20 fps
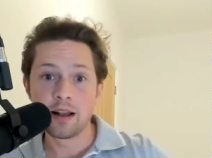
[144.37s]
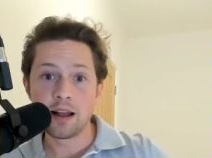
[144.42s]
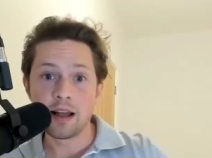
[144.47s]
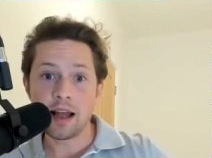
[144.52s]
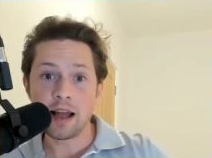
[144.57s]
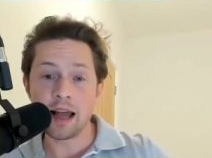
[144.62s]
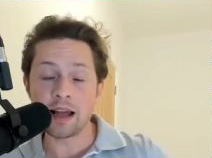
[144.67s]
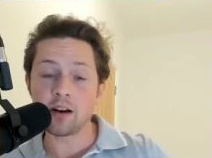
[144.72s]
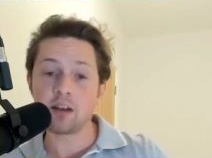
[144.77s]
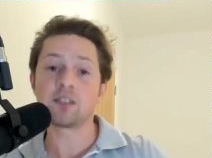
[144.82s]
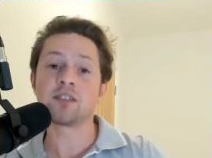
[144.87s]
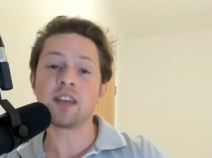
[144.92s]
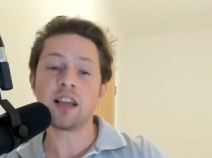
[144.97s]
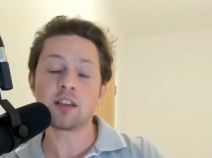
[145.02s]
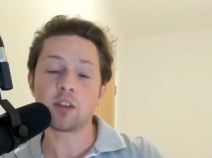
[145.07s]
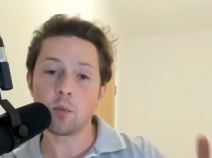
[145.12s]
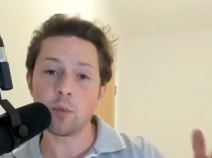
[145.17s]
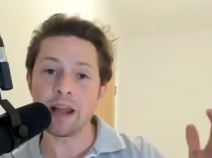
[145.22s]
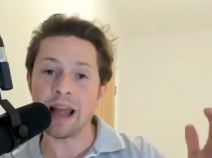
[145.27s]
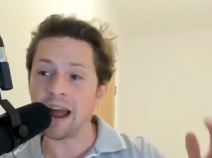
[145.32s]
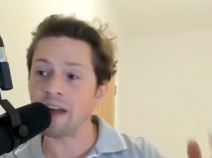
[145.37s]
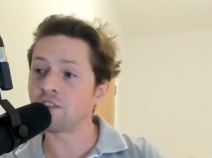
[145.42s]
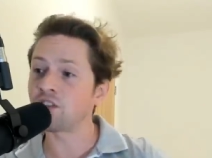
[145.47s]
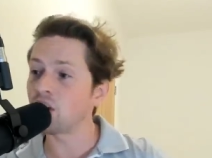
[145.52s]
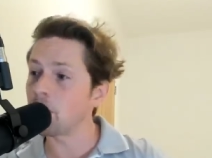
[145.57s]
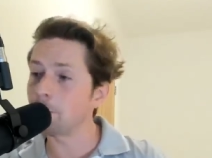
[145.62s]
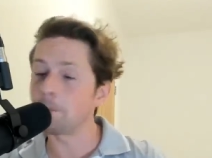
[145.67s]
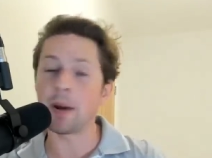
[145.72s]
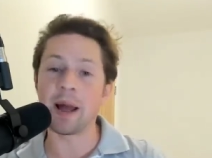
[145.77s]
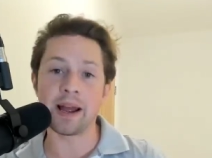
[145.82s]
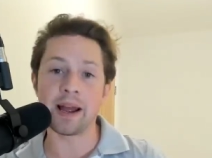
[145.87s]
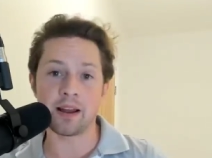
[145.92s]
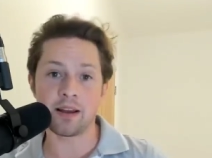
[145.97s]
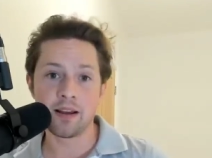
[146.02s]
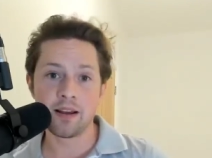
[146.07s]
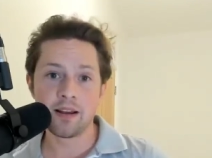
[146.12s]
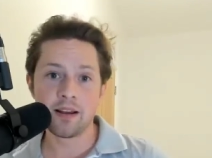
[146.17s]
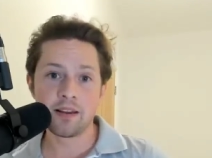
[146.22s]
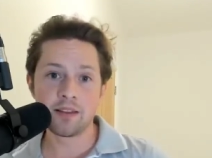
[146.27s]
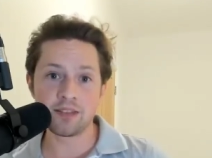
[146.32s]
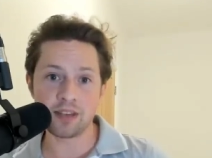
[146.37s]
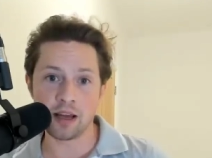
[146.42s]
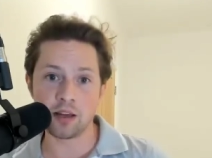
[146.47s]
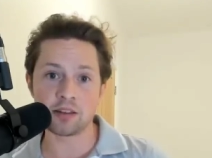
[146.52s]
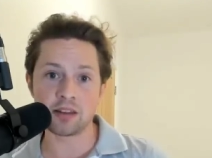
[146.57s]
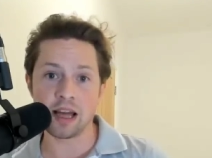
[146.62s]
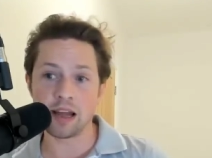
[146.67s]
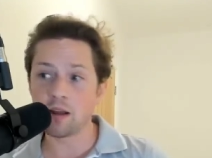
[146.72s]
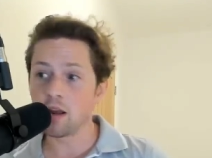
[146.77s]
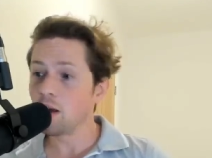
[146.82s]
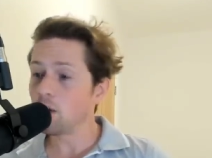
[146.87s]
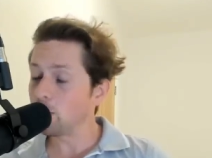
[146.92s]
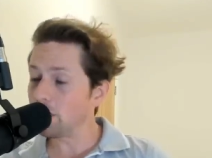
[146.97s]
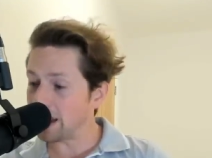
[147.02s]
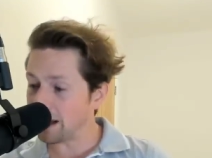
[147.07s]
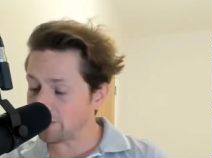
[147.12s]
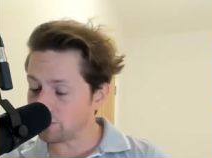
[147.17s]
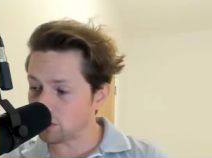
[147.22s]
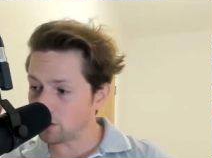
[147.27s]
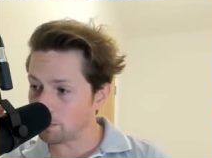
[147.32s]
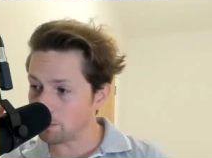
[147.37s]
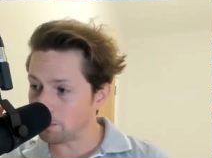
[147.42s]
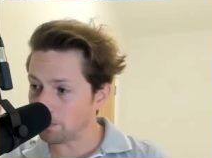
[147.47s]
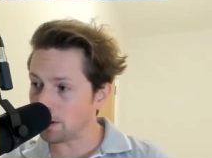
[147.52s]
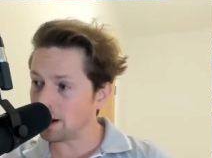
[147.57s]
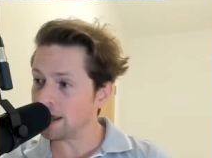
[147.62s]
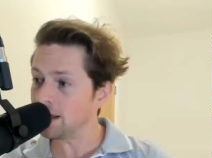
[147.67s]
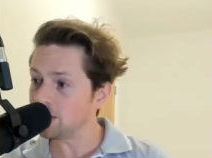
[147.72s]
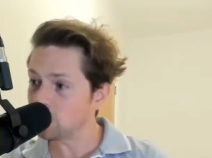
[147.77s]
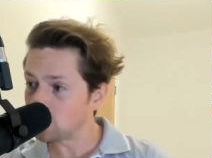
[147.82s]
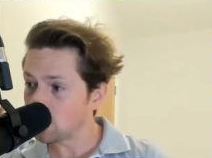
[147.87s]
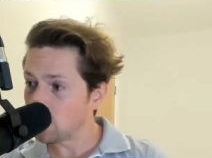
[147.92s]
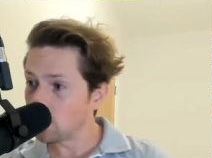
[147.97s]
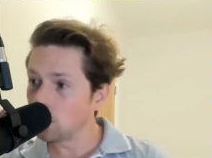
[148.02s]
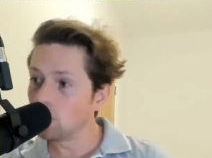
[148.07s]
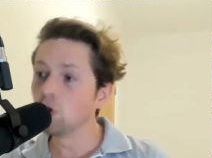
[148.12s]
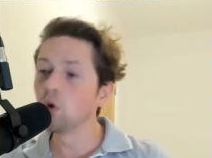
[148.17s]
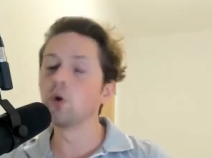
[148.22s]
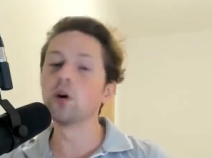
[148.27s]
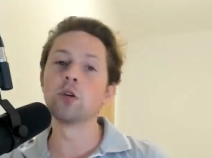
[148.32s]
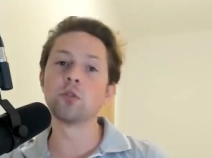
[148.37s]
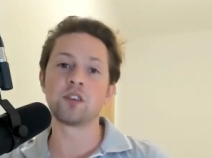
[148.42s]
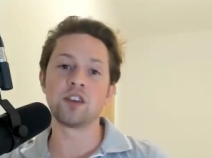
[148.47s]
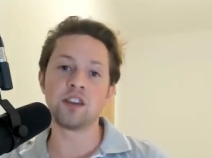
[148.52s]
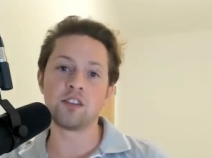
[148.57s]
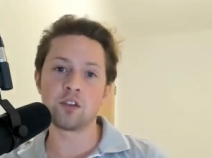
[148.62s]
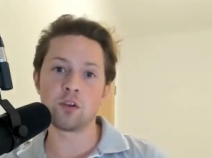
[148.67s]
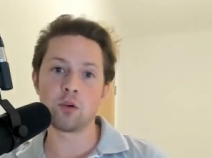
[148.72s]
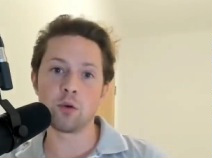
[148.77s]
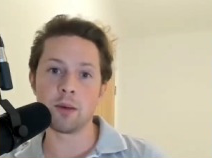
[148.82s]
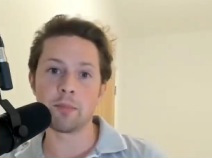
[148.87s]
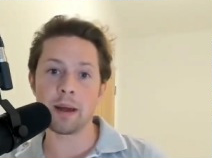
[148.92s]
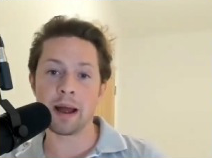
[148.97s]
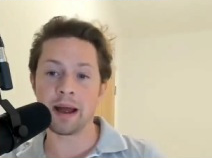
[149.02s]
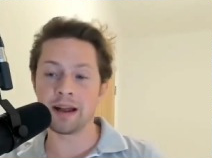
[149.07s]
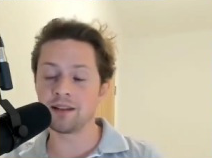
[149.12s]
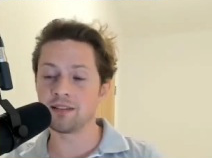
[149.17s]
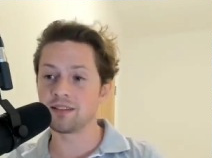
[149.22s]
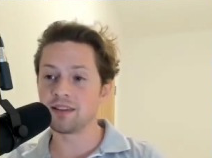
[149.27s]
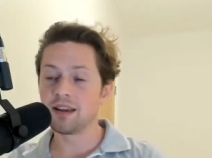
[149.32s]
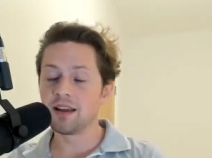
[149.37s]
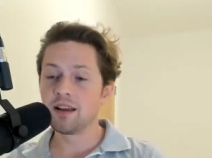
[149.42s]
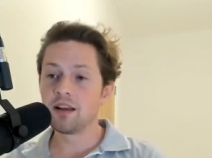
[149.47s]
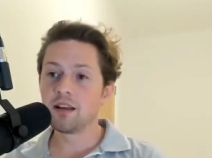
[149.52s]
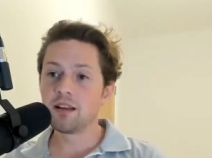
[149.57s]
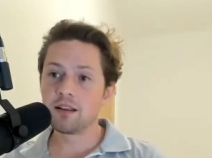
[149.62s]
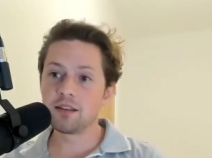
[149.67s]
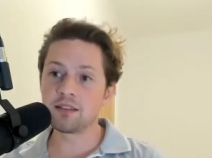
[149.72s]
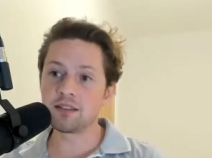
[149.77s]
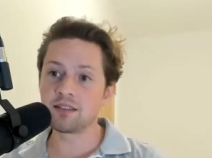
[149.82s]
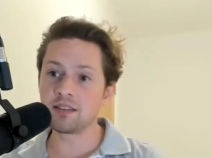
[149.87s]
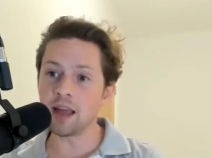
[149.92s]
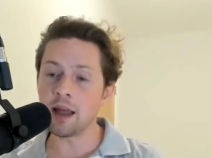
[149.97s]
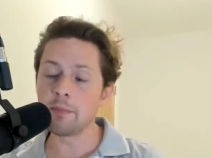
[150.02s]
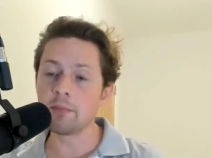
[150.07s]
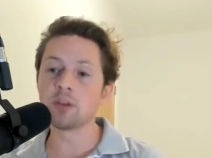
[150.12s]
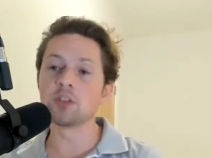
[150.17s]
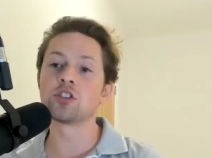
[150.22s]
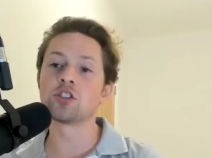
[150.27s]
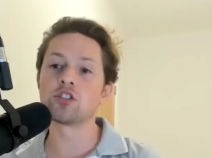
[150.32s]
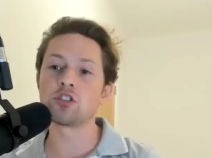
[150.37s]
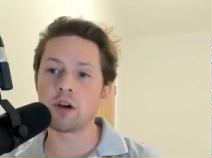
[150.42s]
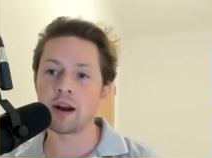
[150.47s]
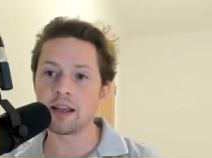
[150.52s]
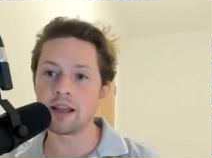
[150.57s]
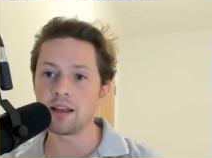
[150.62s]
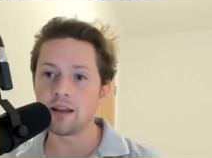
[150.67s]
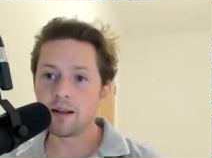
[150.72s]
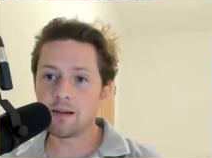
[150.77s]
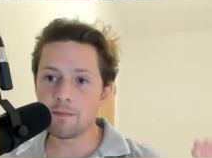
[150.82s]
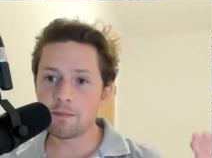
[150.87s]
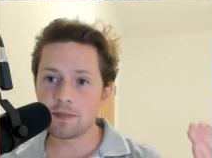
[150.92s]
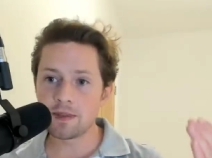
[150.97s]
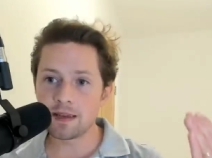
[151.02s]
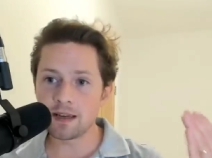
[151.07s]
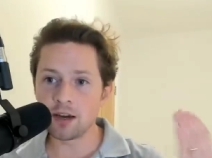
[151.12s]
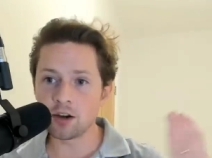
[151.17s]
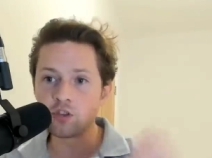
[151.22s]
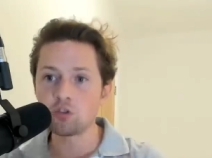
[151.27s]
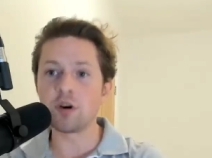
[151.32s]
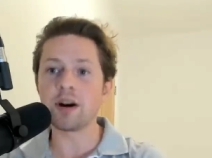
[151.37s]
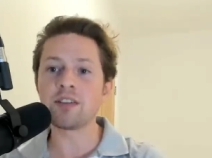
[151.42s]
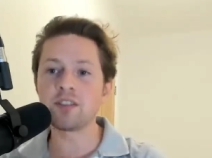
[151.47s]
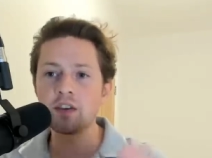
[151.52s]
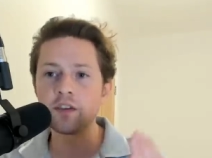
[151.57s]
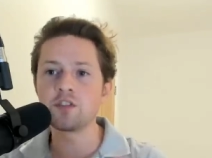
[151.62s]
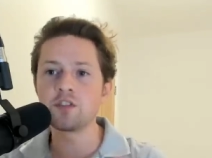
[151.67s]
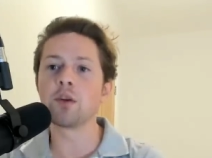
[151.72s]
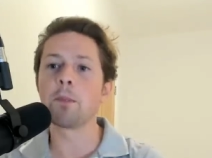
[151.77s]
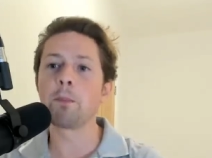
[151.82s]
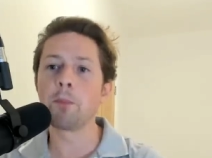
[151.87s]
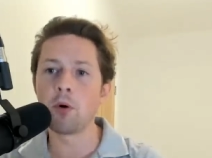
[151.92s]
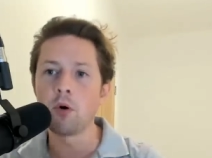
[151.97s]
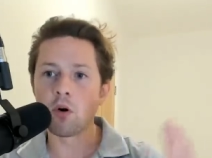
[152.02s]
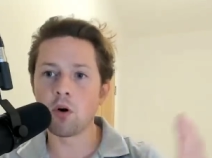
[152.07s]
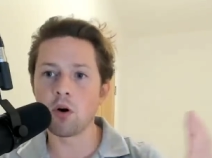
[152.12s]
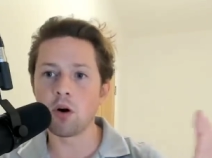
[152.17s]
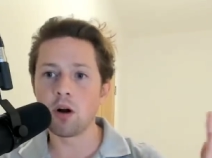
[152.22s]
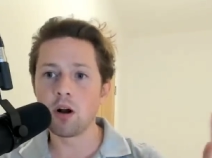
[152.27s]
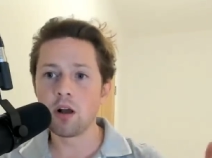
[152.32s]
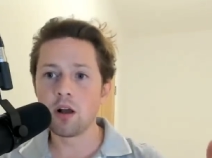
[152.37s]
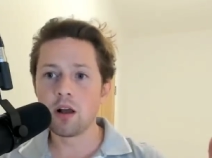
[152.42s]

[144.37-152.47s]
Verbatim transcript: and I said that we have to back Southgate. We have to pledge loyalty to him and demonstrate aggressive support.